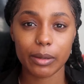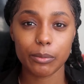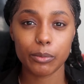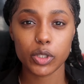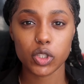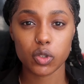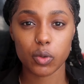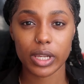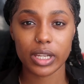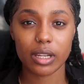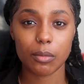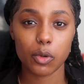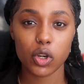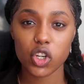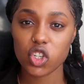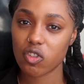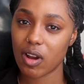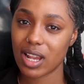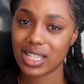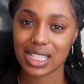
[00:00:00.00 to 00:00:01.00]
in between a
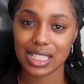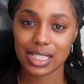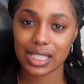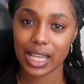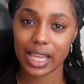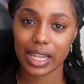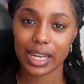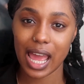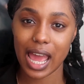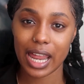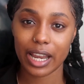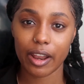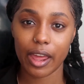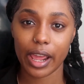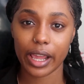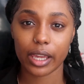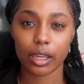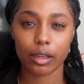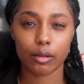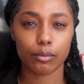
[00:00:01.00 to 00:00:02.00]
moisturizing tint and
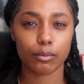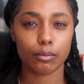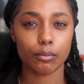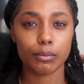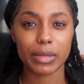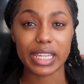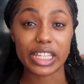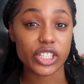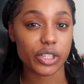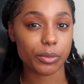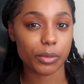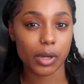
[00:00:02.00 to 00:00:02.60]
like medium